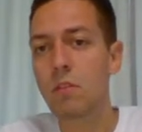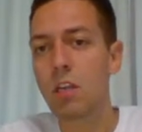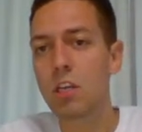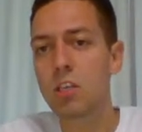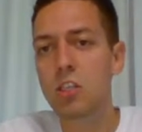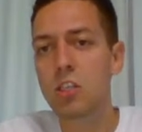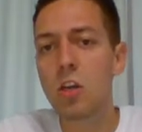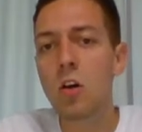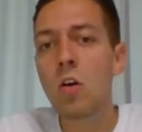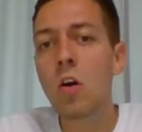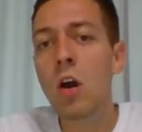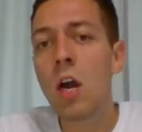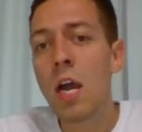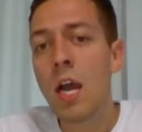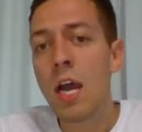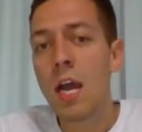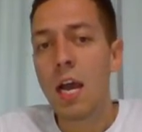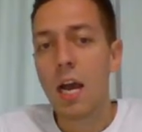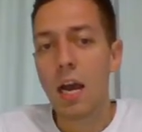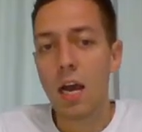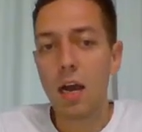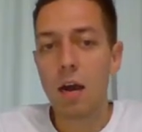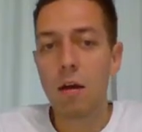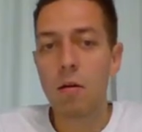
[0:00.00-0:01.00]
So
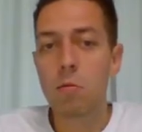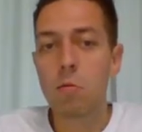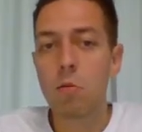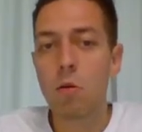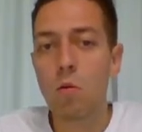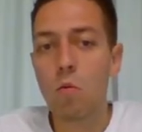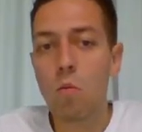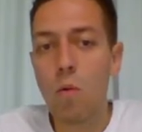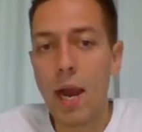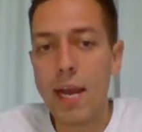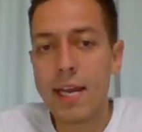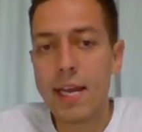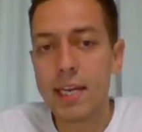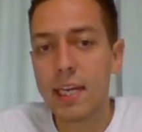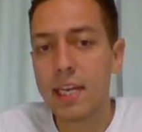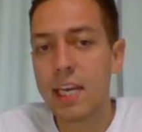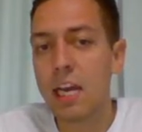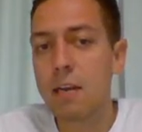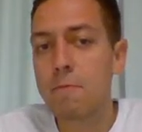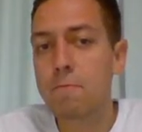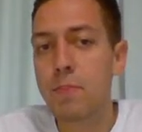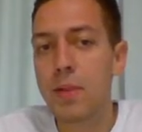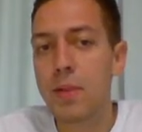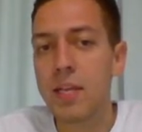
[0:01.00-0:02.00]
uh, white
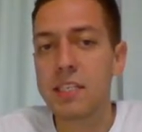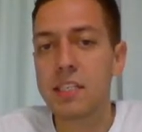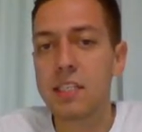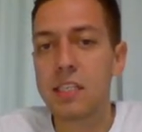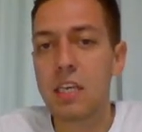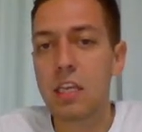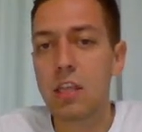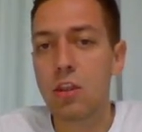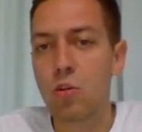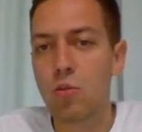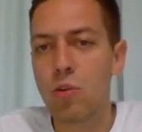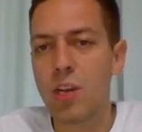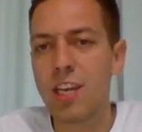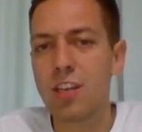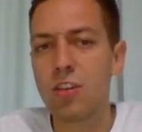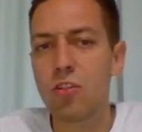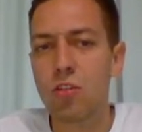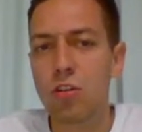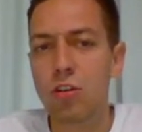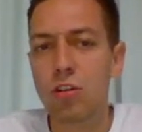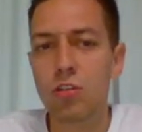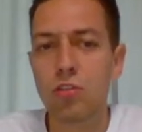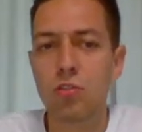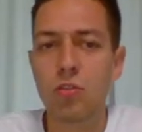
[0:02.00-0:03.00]
again plays c3 in
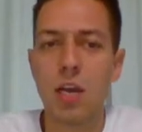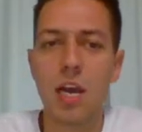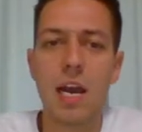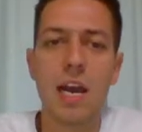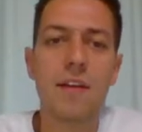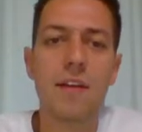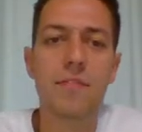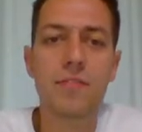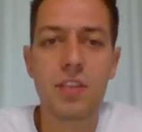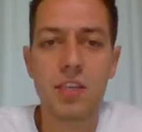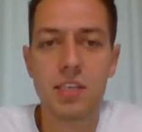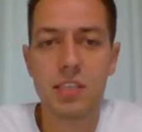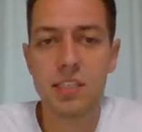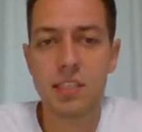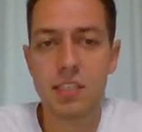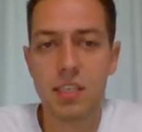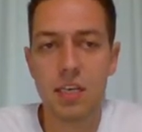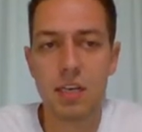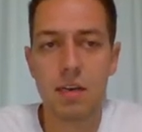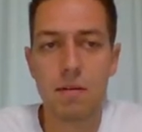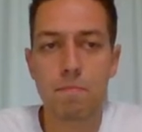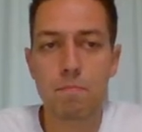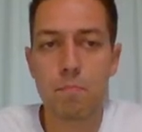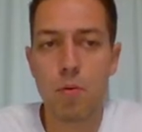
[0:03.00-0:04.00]
order to have this
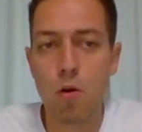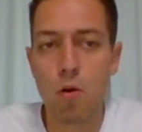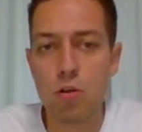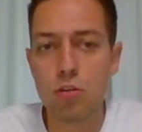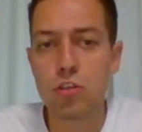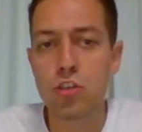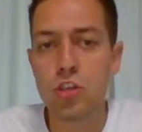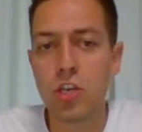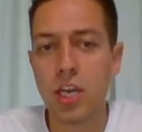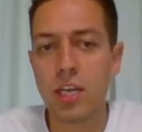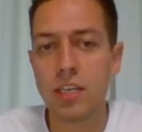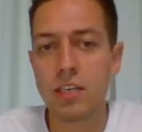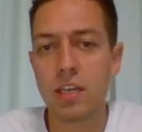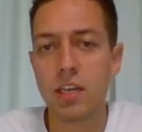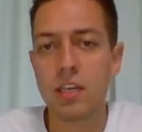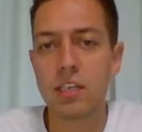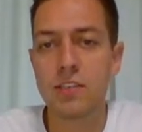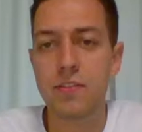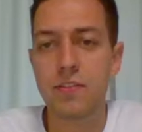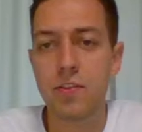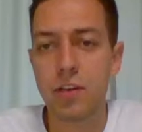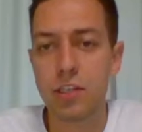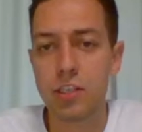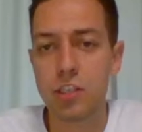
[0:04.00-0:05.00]
uh, pawn chain that
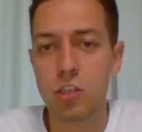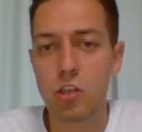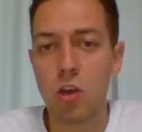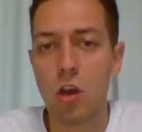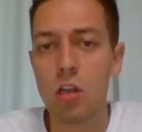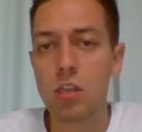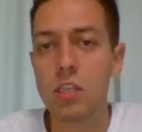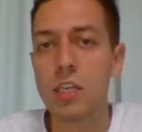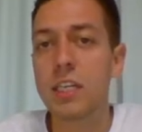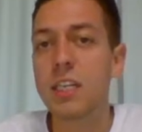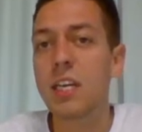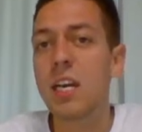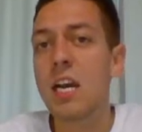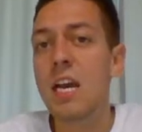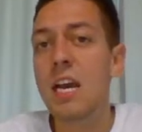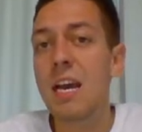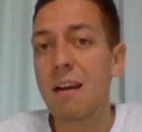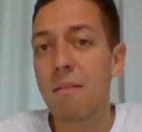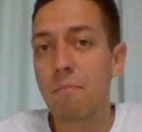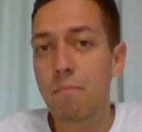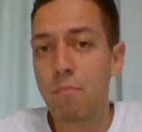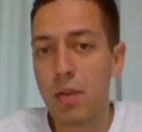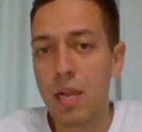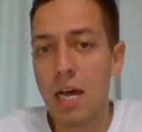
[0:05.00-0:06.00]
is very solid.
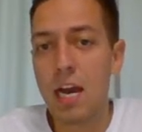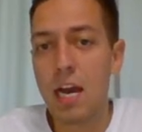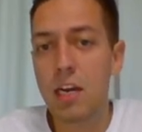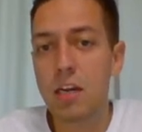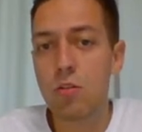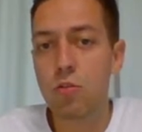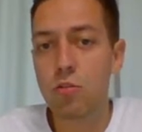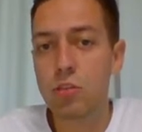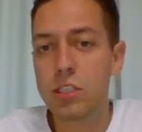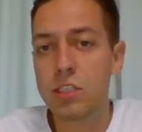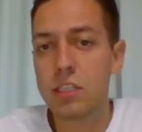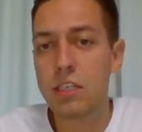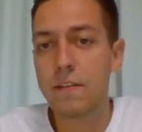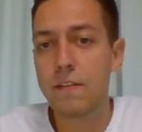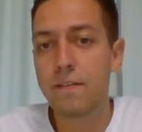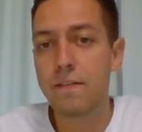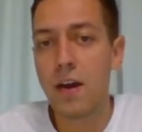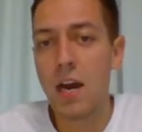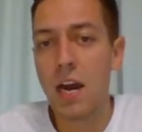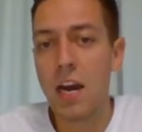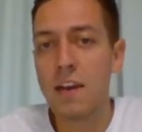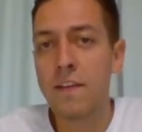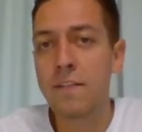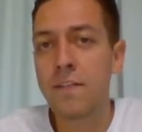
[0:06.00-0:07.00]
Black goes
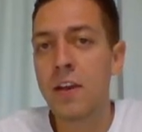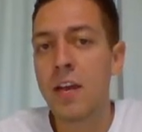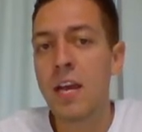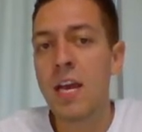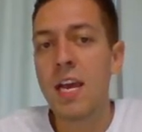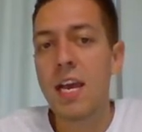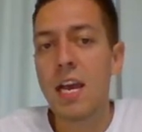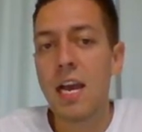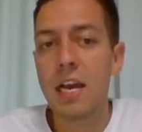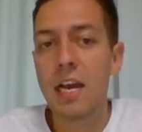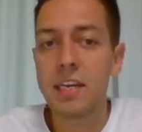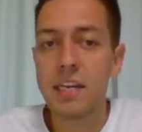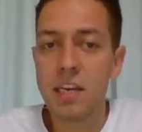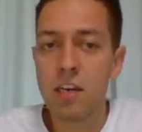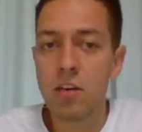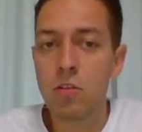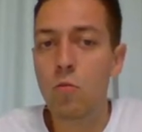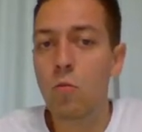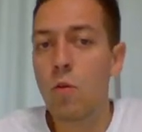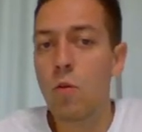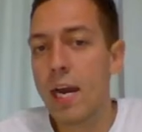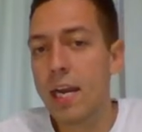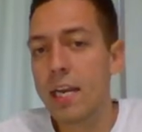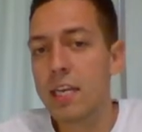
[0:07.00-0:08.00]
c5. And here
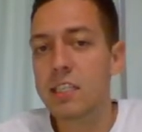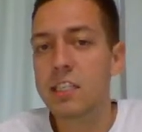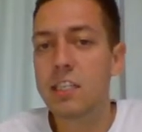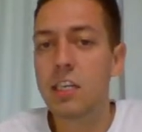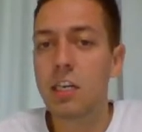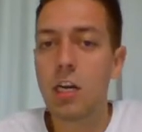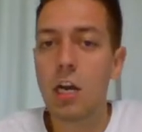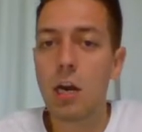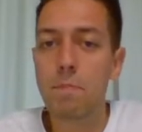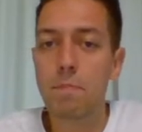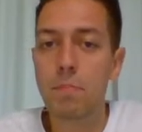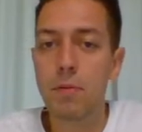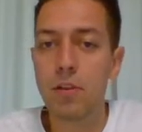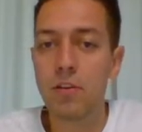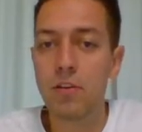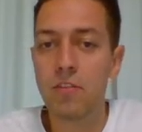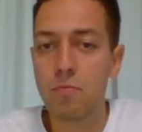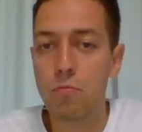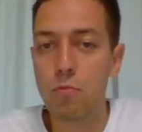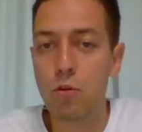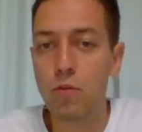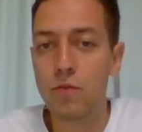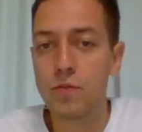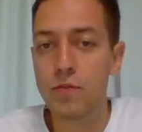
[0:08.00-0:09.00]
white has a couple of
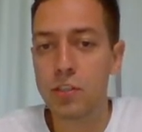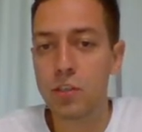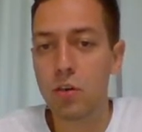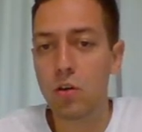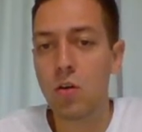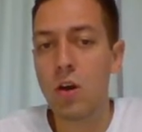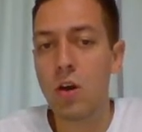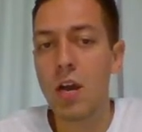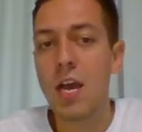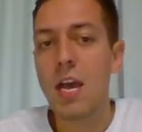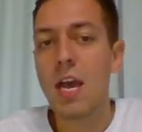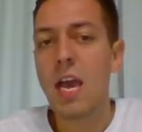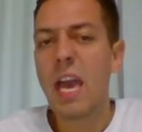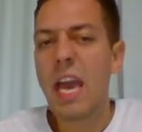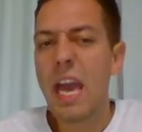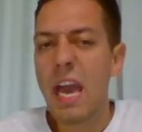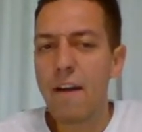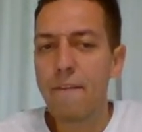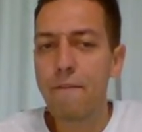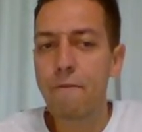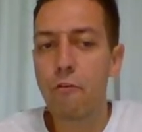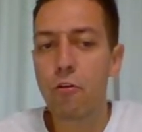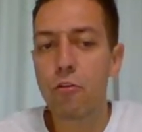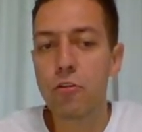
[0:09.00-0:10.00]
moves. So
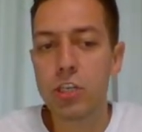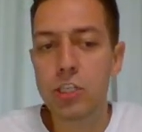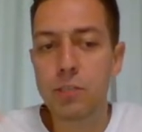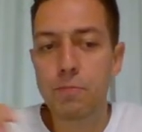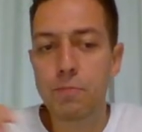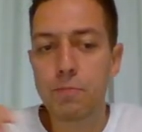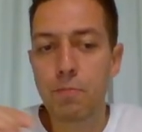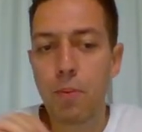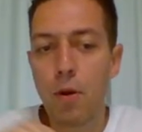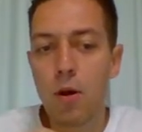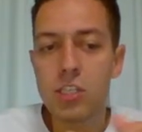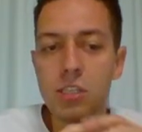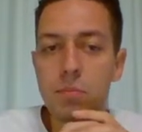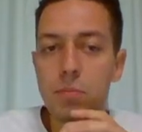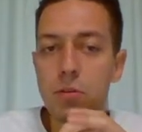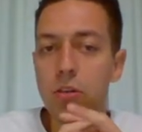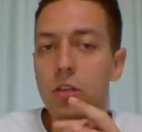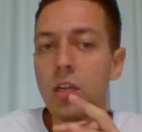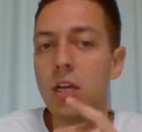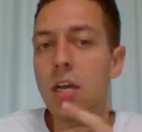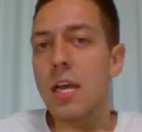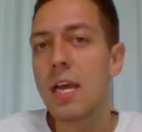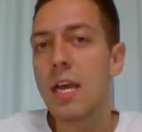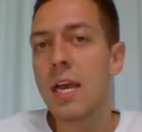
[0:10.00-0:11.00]
f4 is
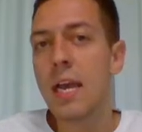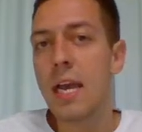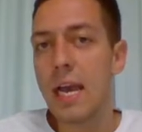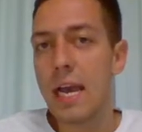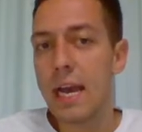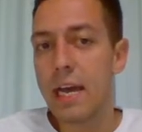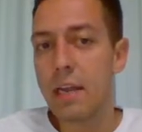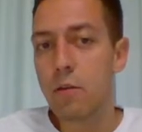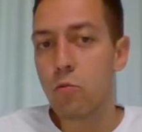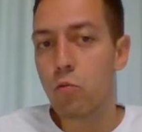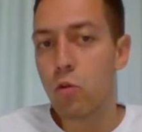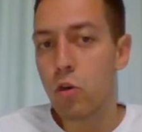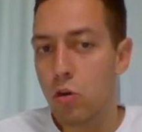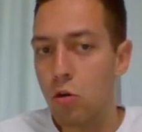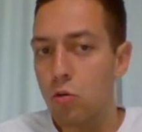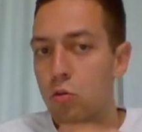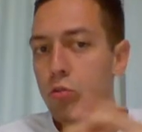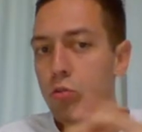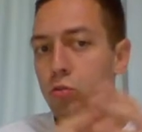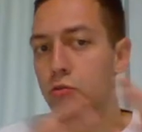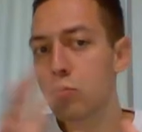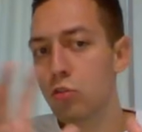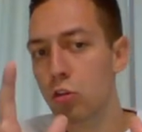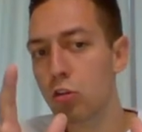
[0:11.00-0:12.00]
possible and we're
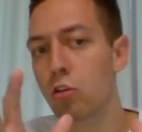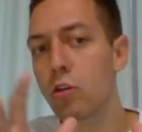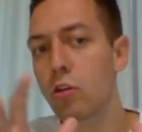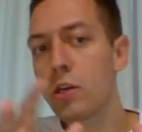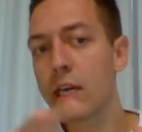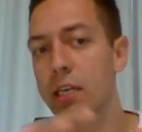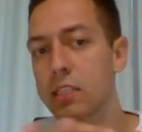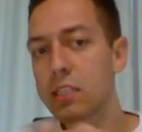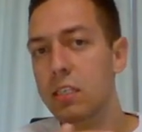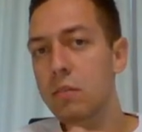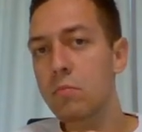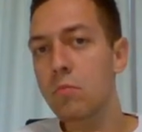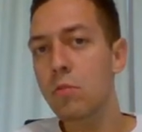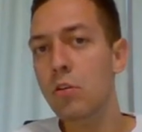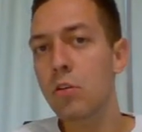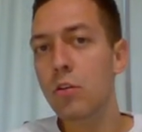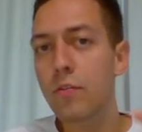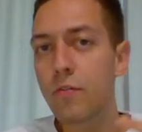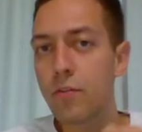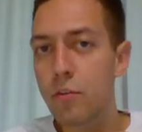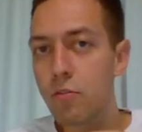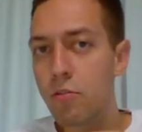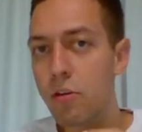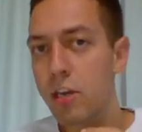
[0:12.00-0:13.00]
going to look at similar
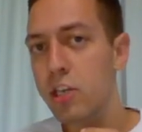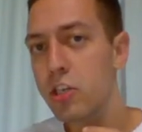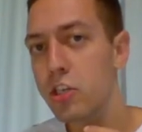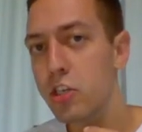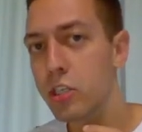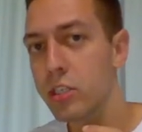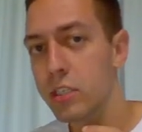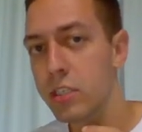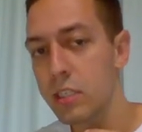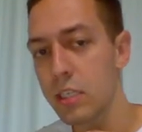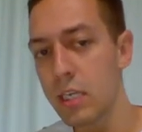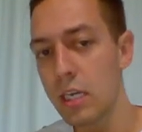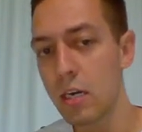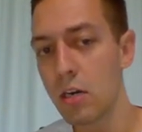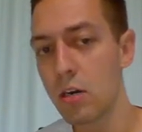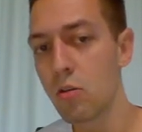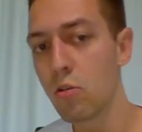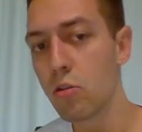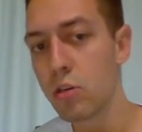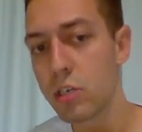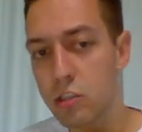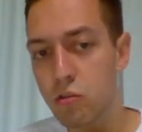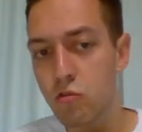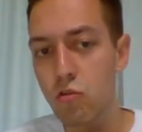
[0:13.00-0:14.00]
variations uh,
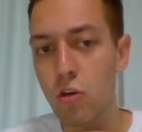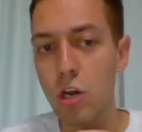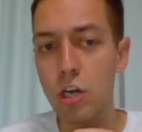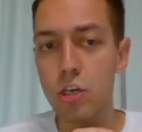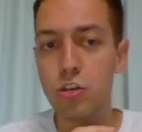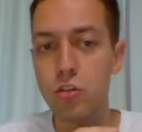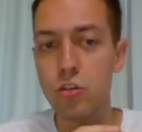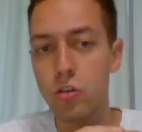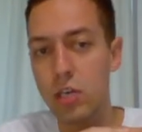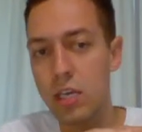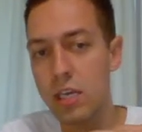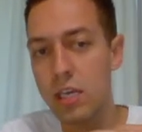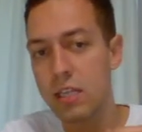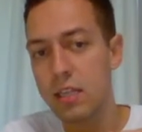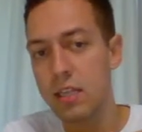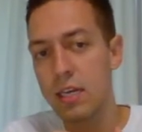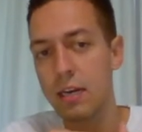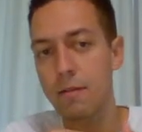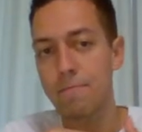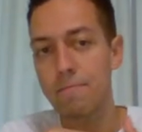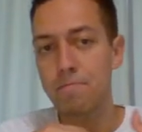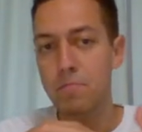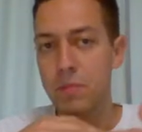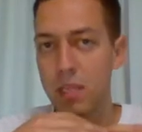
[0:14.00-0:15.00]
or structure in
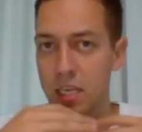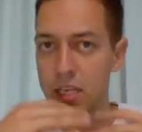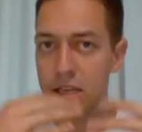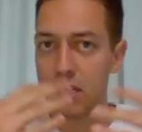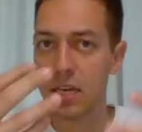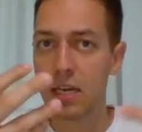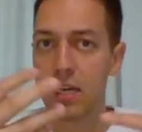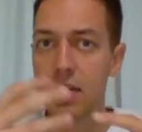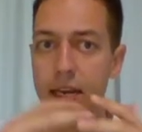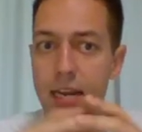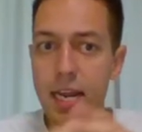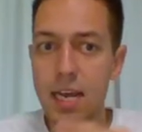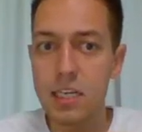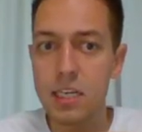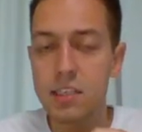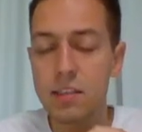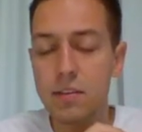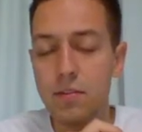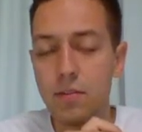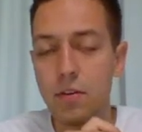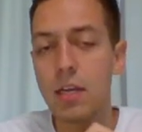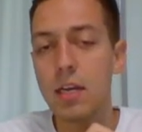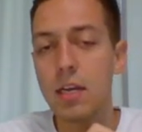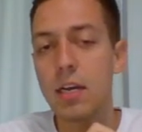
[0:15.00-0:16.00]
the in the
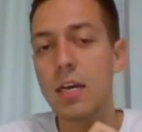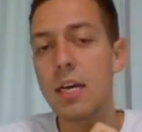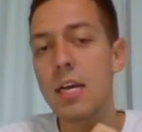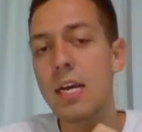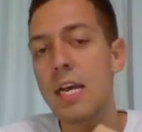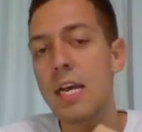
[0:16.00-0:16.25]
next uh,